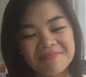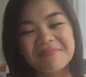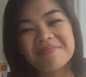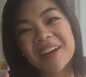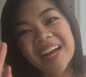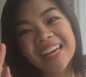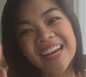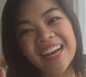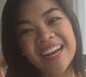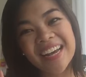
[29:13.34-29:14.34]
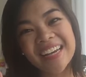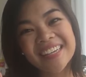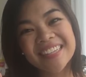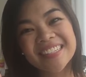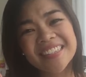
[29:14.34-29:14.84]
Bye,
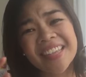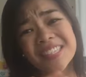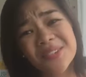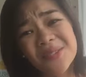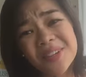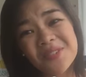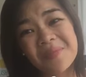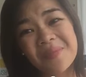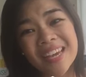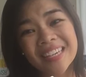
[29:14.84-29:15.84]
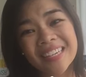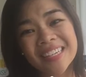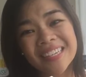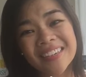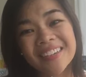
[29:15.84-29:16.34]
guys. Thanks so much for being
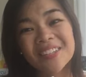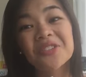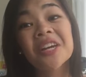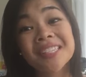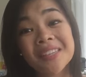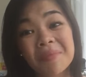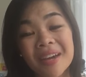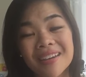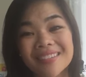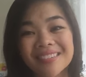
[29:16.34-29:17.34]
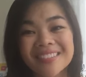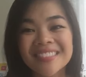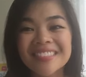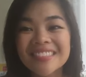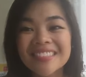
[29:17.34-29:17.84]
here. You guys are the best.
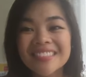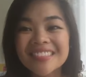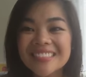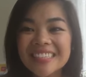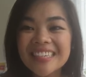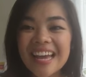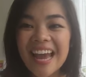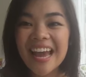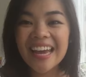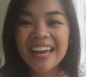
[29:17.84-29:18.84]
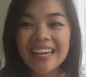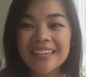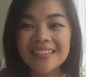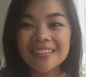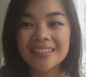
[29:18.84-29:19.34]
Yay!
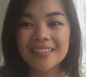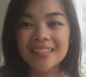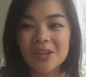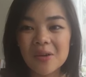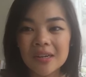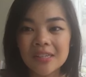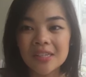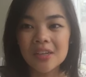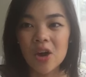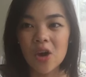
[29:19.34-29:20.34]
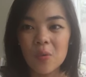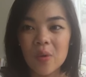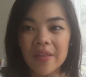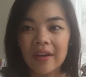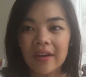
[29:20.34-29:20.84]
Let's go out into the hot
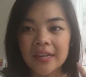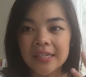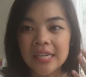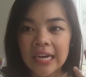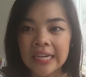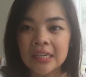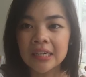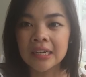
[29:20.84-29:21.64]
weather and die now.